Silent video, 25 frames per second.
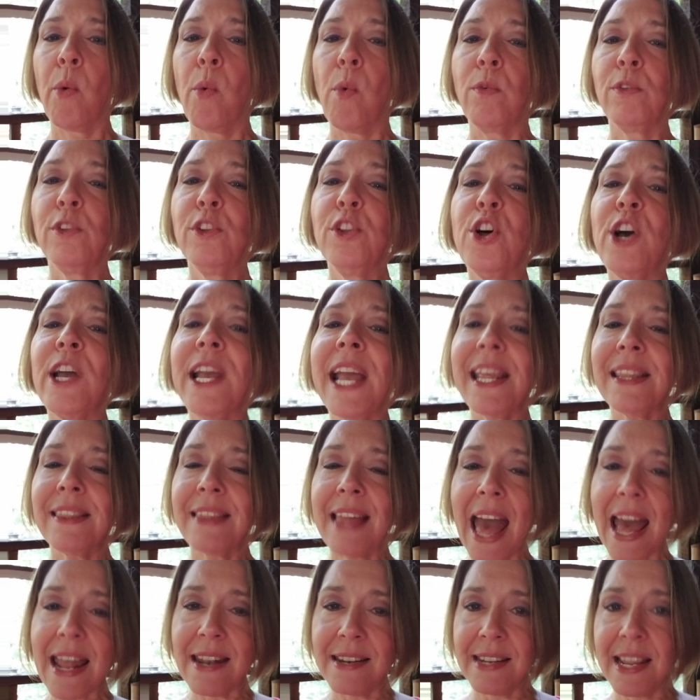Look at
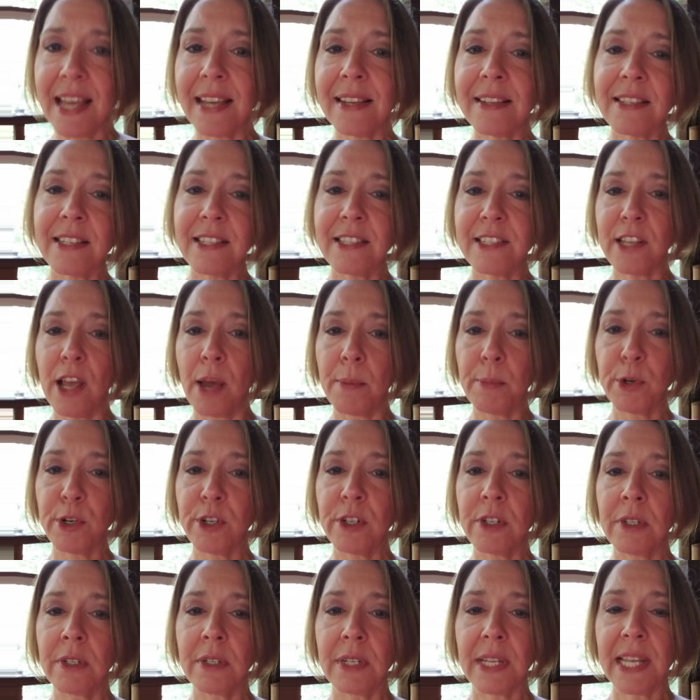that next
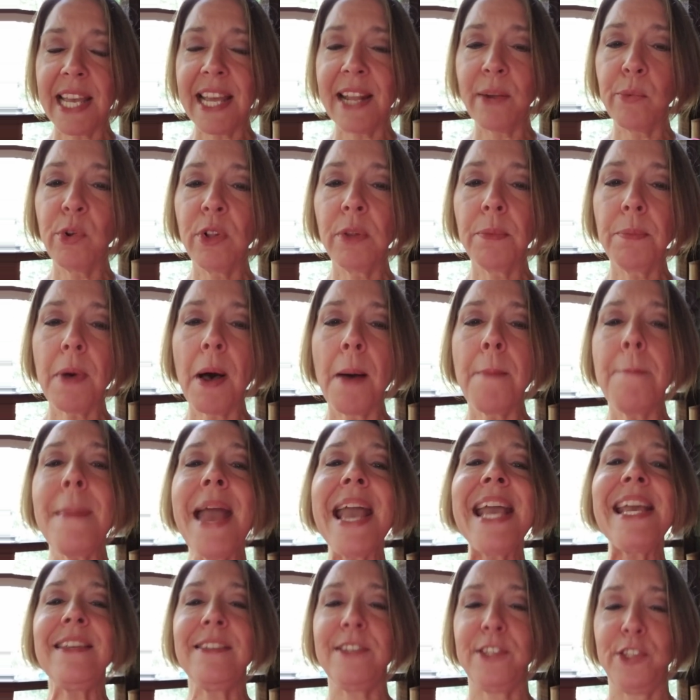summer. It will
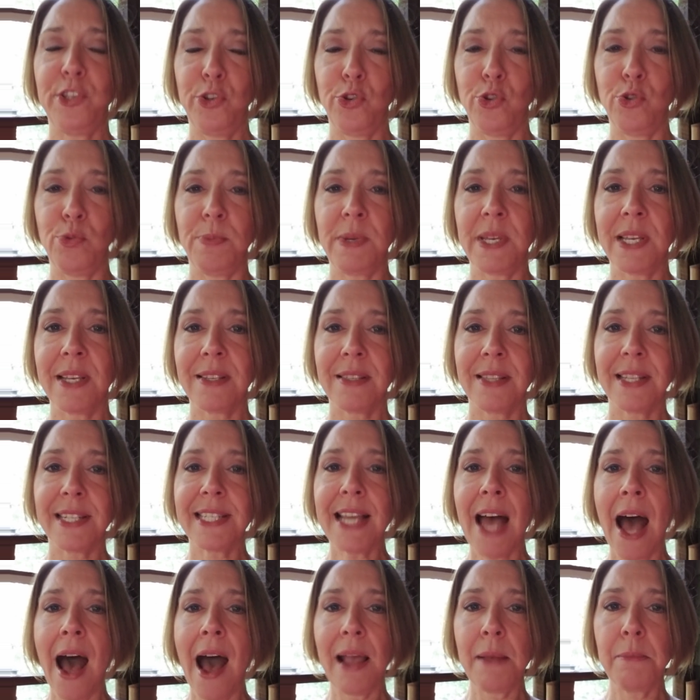amaze you, because the
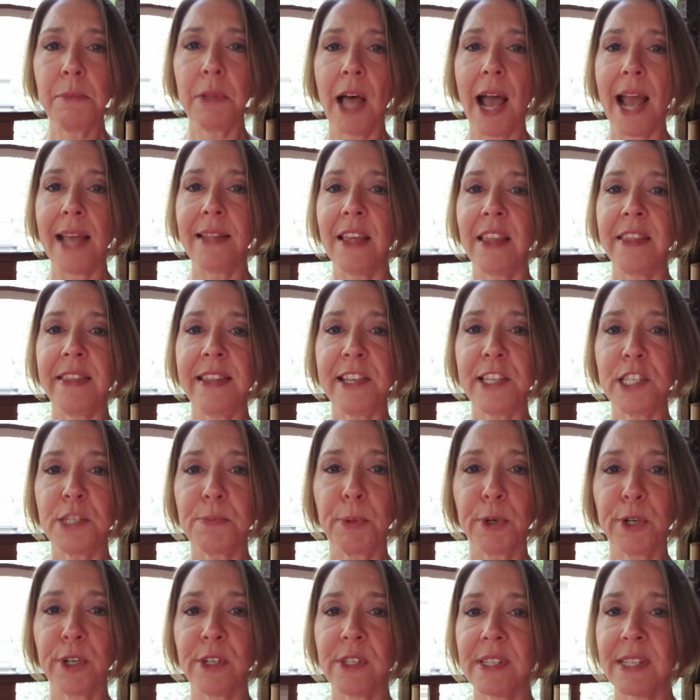timeline that these
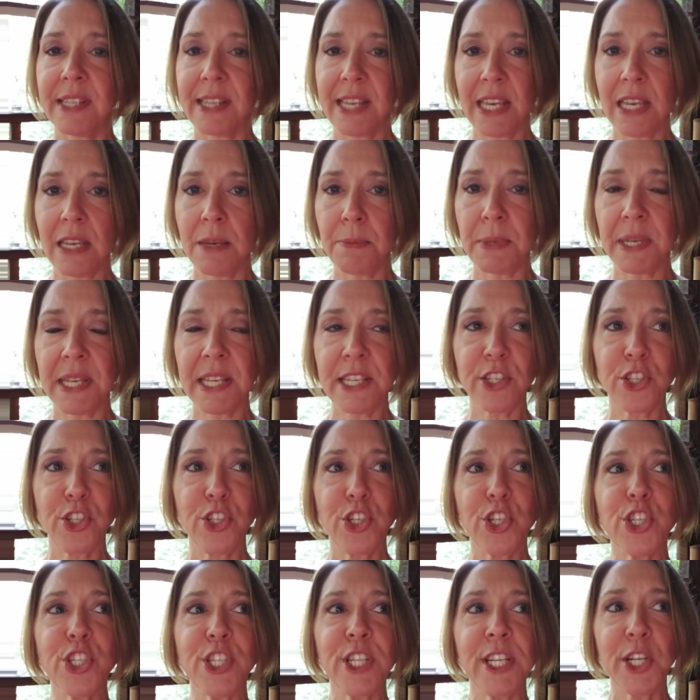birds keep is
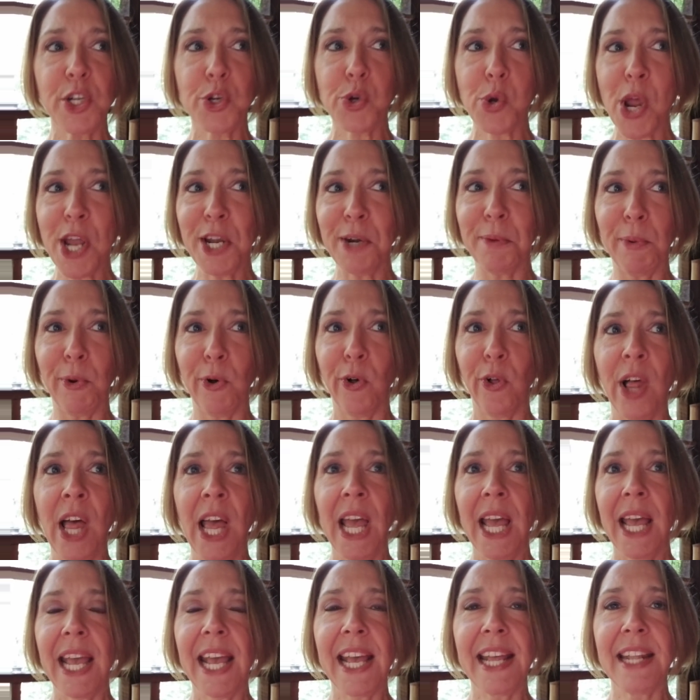just incredible.
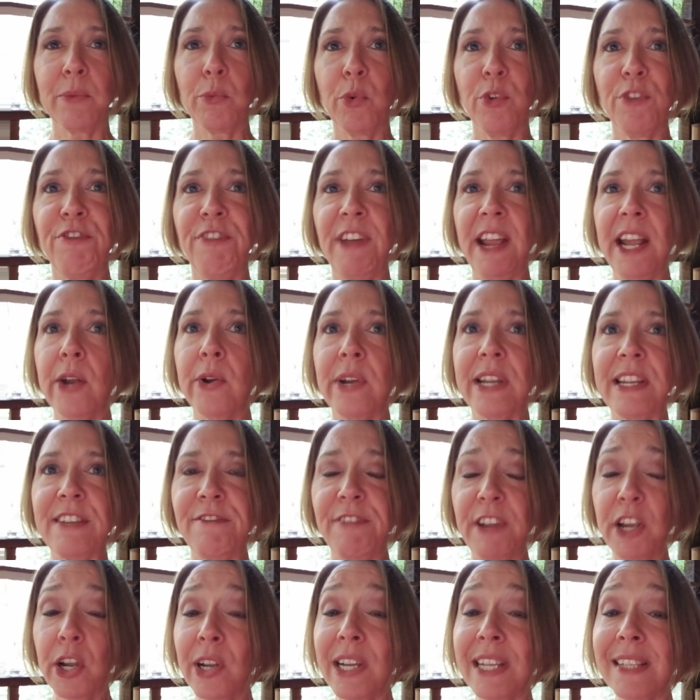It will vary
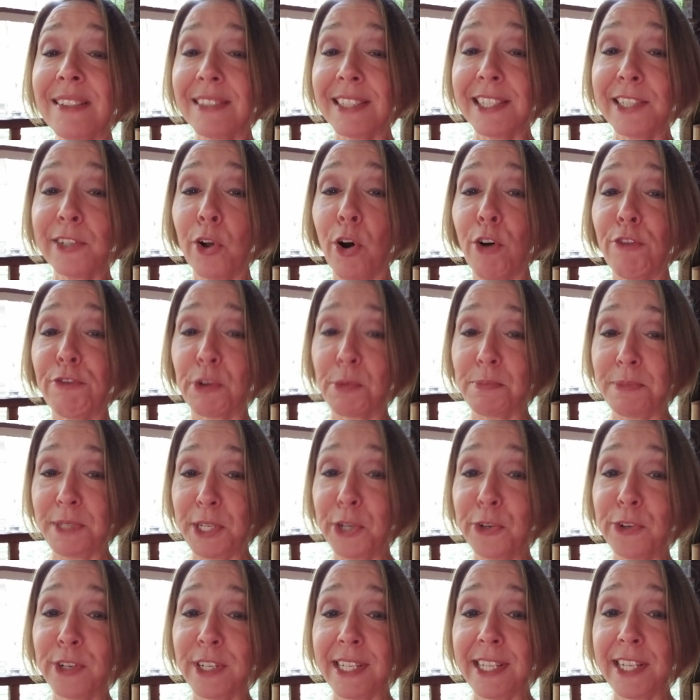very little from
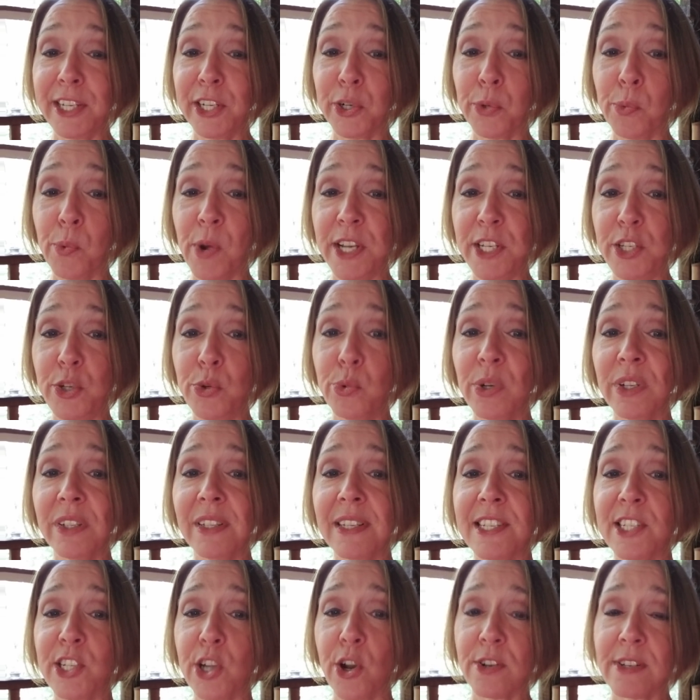year to year when you
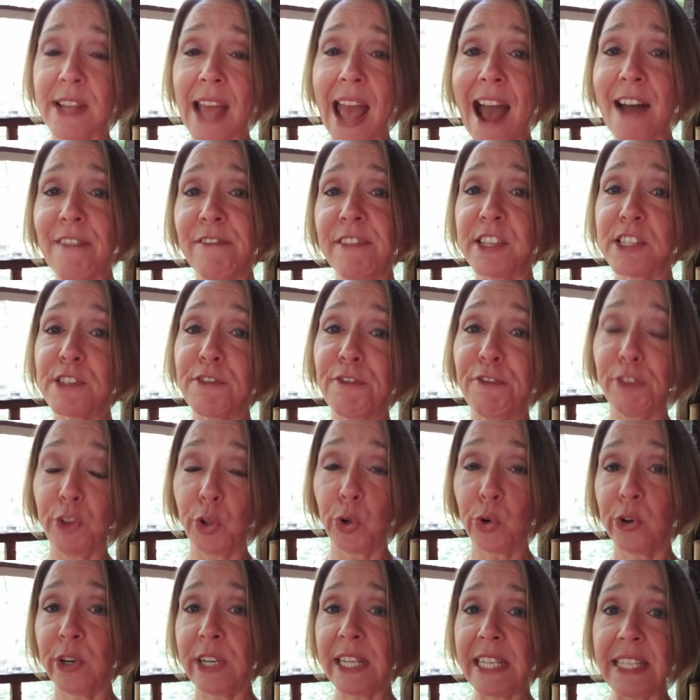really start to have this
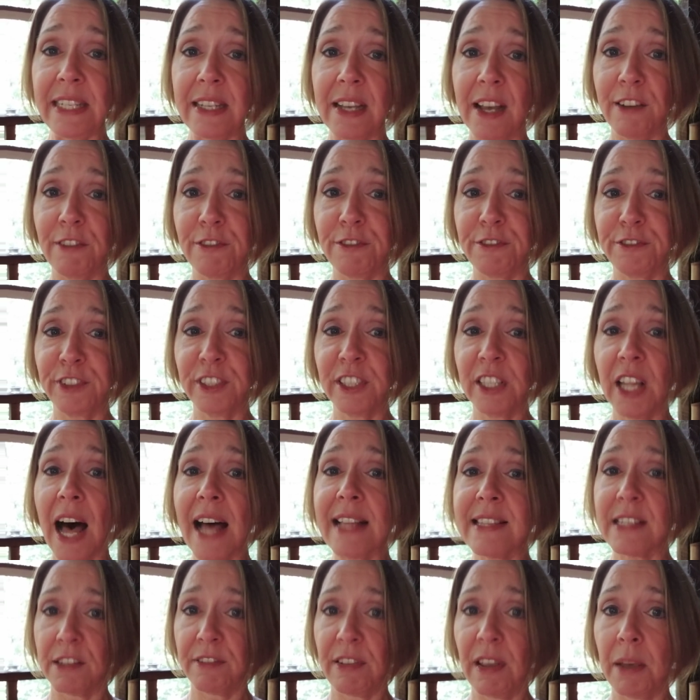flurry of
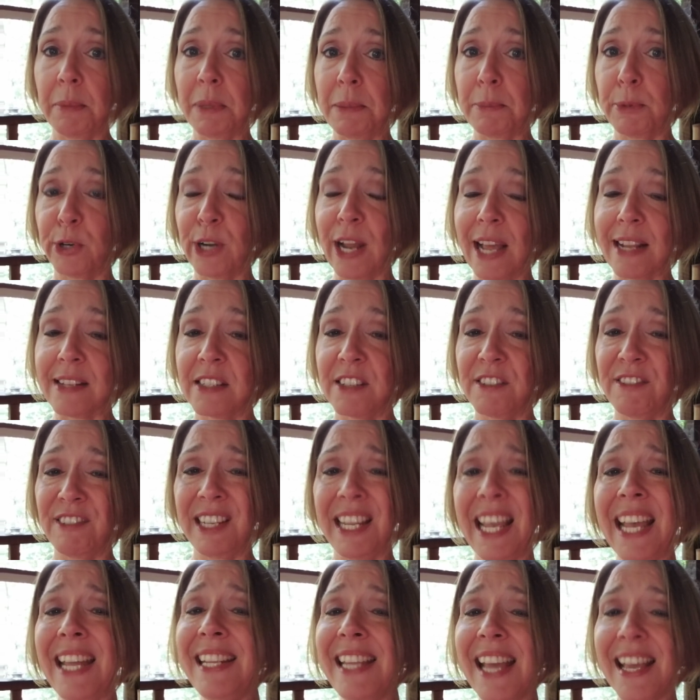lots of hummingbird
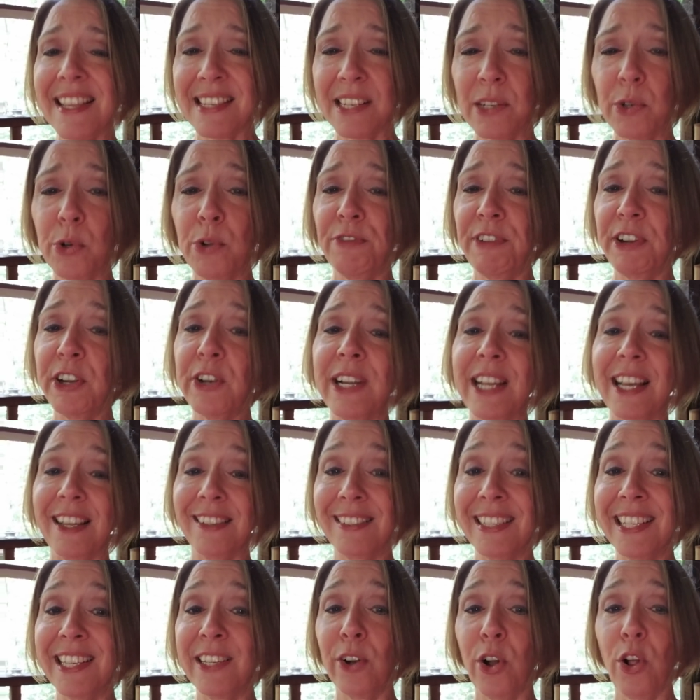activity. And yes, it will vary a
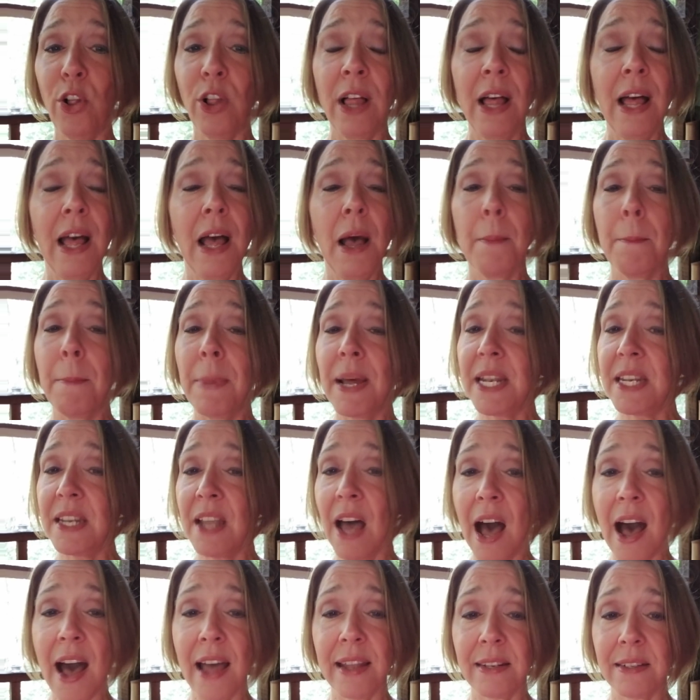little, but
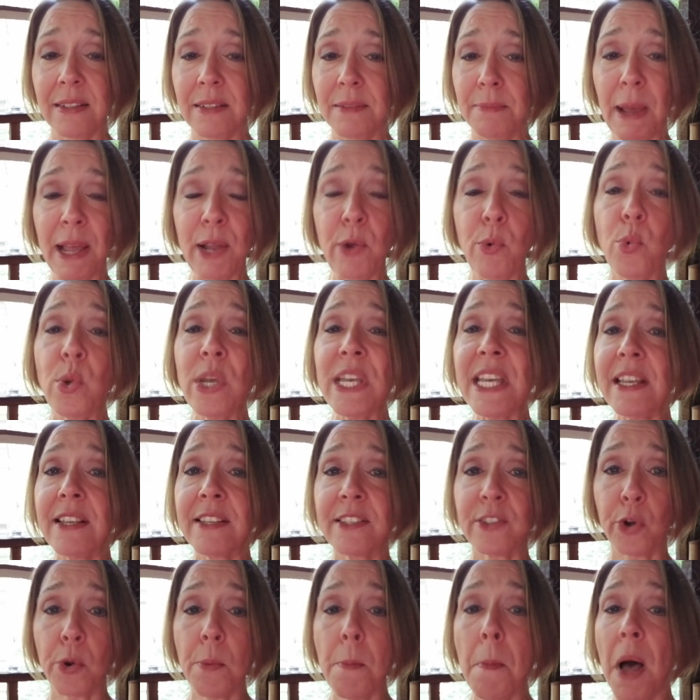not by
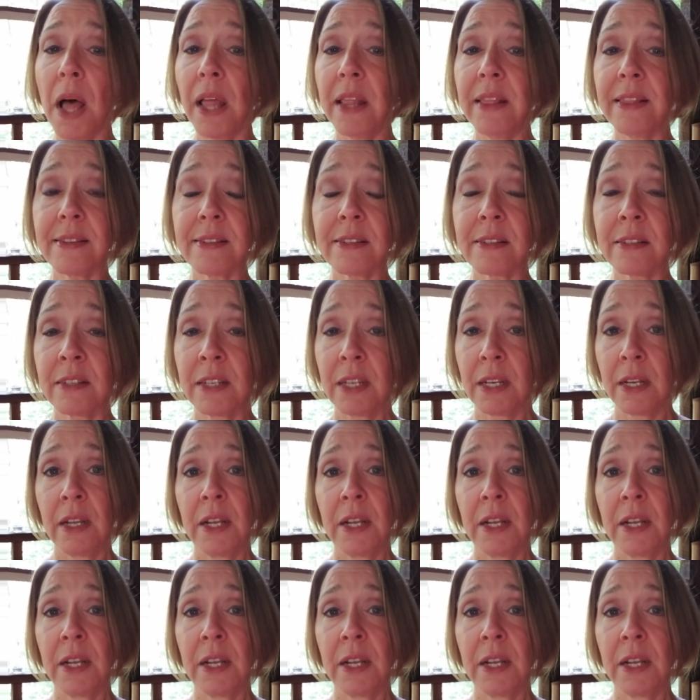weeks or months.